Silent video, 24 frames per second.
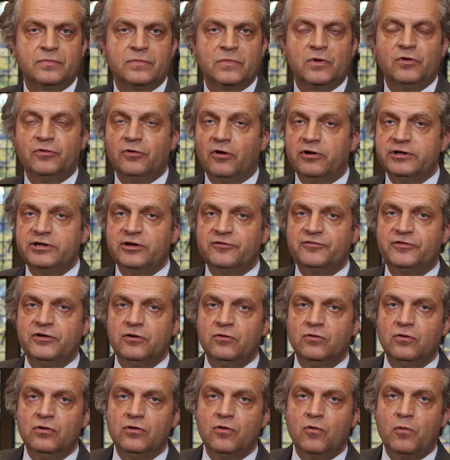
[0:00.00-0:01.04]
To those of
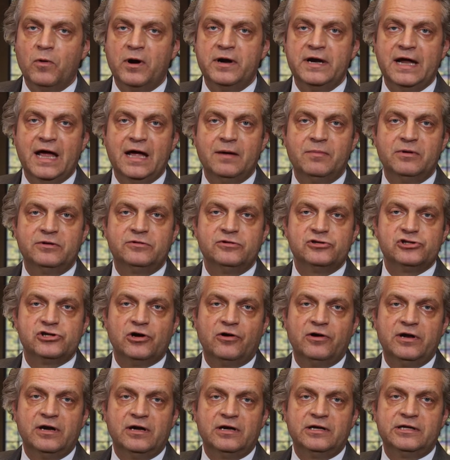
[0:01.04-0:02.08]
you who weren't able to
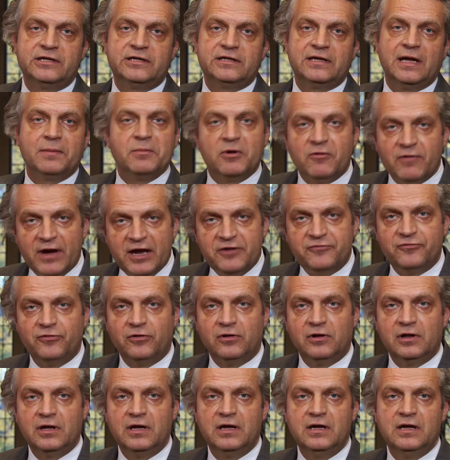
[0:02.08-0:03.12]
join us, I'm
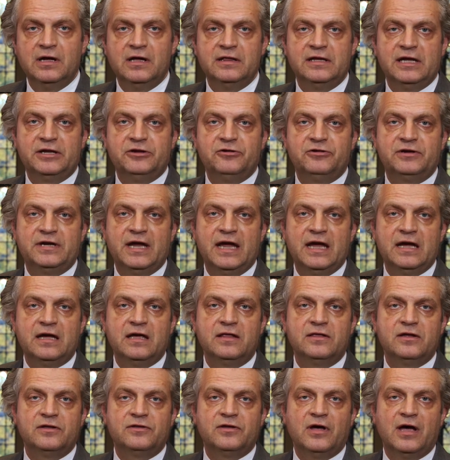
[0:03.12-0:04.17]
grateful that you're
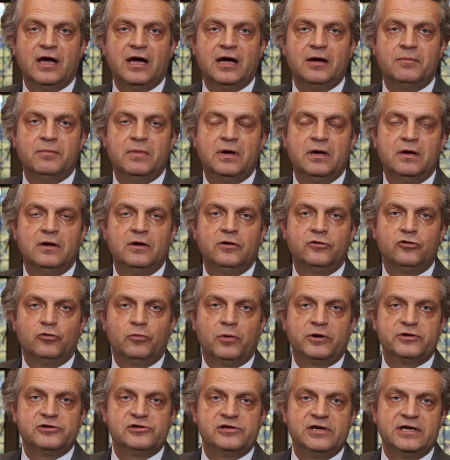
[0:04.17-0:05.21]
taking the time to
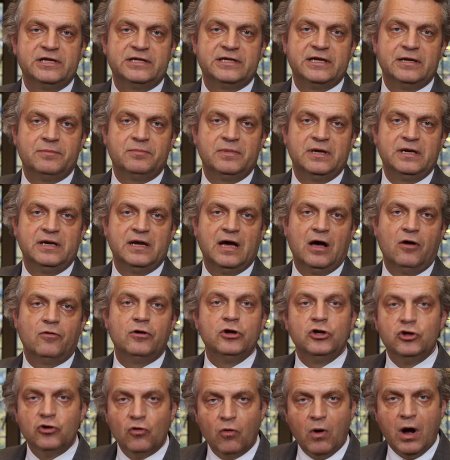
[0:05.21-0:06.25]
watch the assembly now.
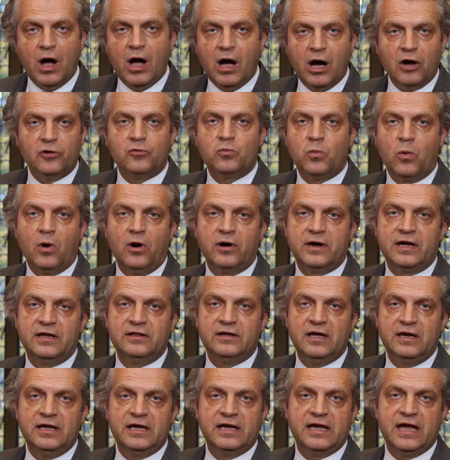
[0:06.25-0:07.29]
Your hard work
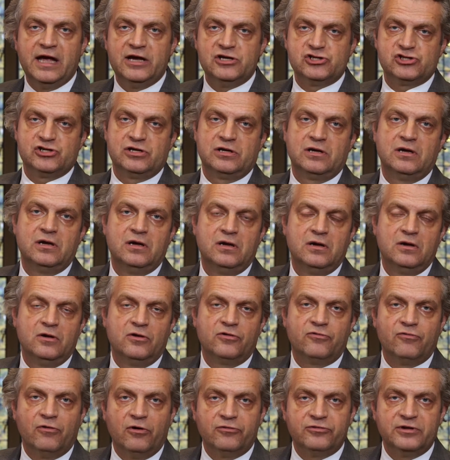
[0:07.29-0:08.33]
and dedication
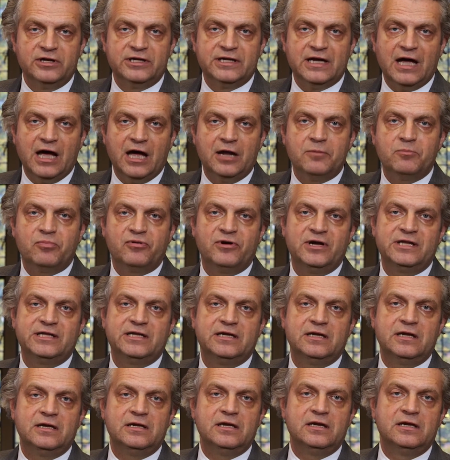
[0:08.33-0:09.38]
throughout this
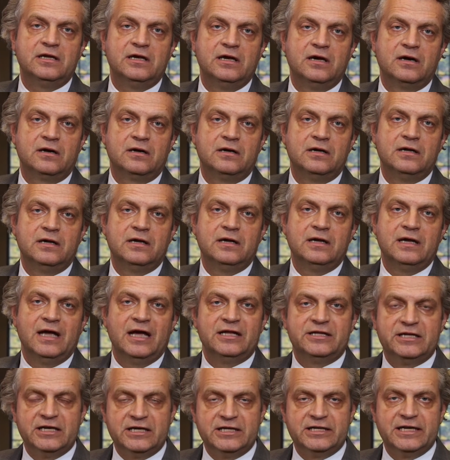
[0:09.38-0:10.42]
unprecedented year
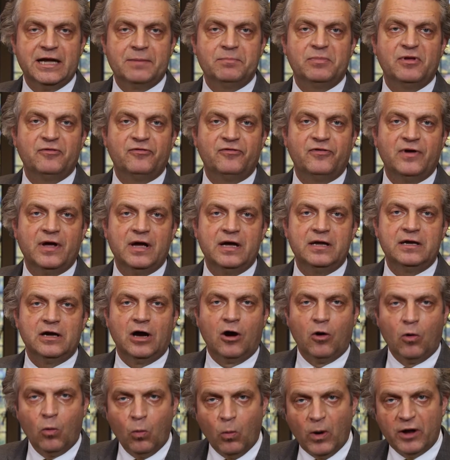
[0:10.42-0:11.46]
has exemplified
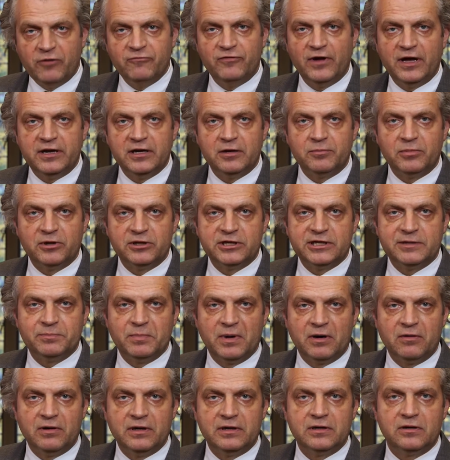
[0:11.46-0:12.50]
our One Vanderbilt
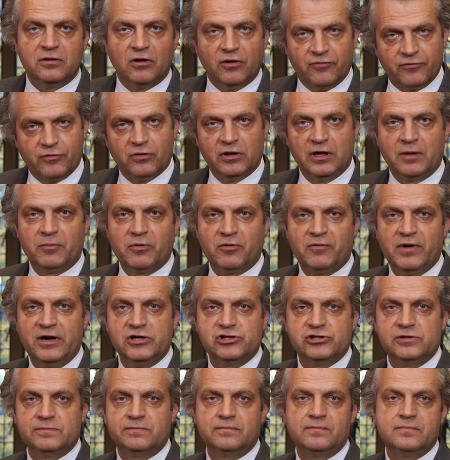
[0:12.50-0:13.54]
spirit of
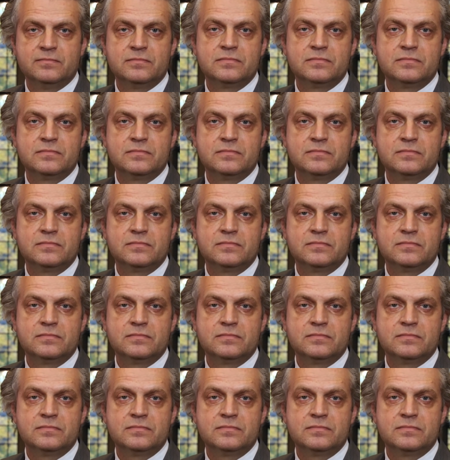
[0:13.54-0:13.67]
collaboration.